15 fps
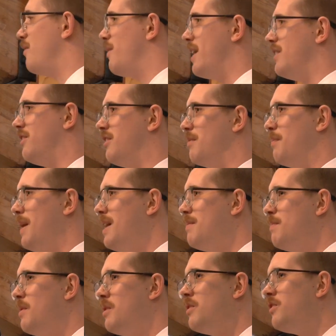I write some
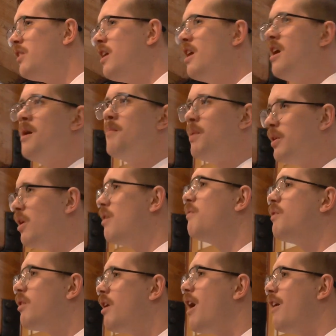papers, but
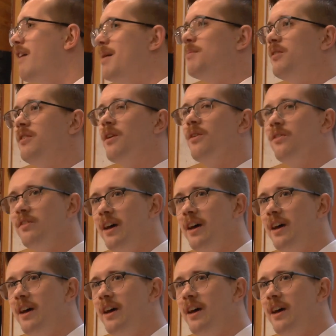overall I'm still